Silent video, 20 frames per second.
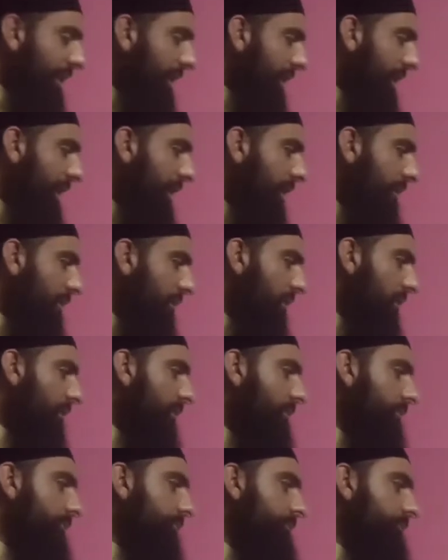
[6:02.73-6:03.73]
clinics?
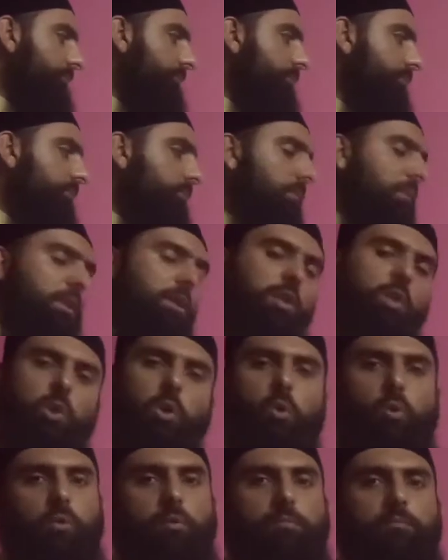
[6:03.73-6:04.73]

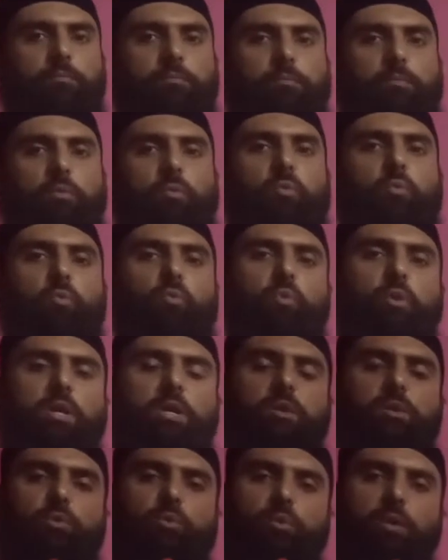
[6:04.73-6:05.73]
No, we
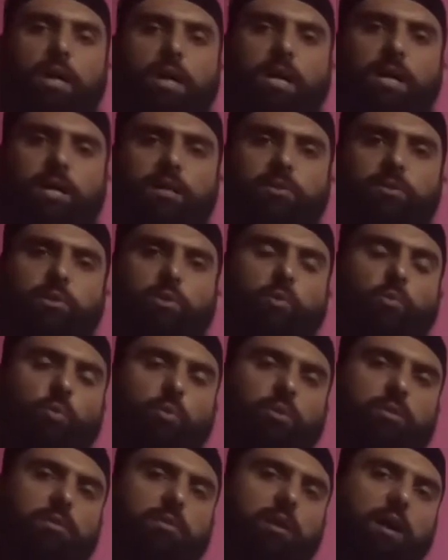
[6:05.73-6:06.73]
do not
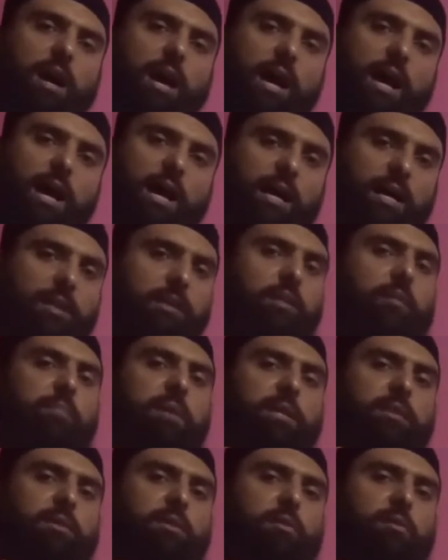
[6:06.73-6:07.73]
use all the
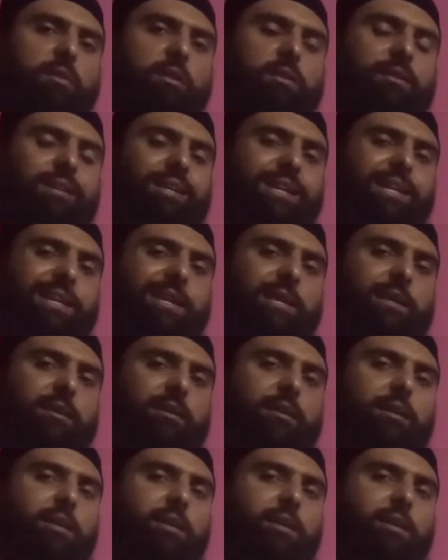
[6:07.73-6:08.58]
methods in clinic